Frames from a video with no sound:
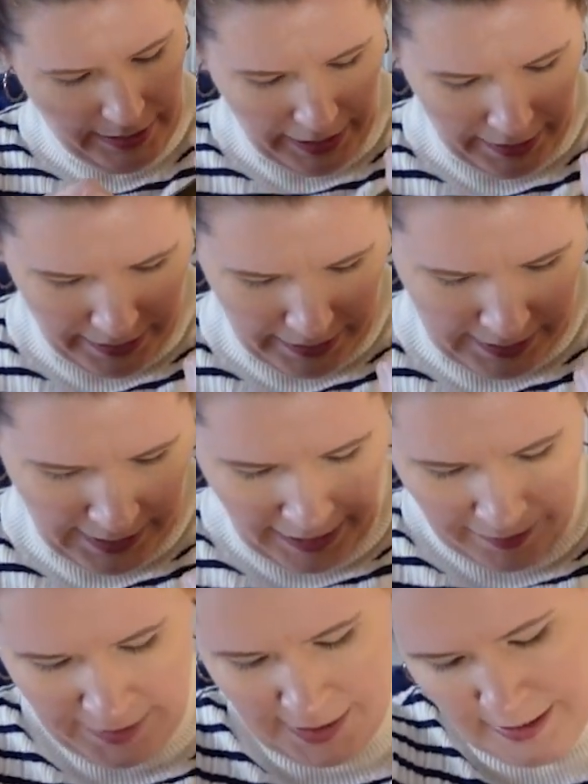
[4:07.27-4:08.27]
I think it's
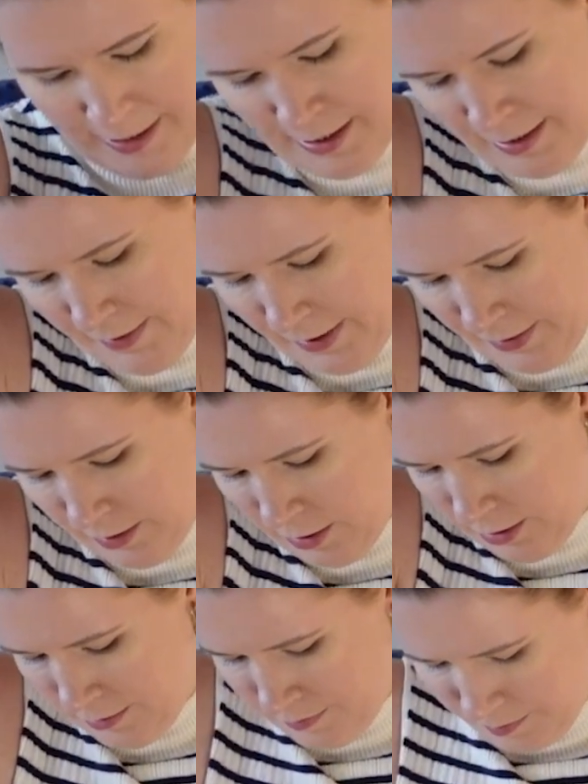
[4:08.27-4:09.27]
calf skin, if I recall.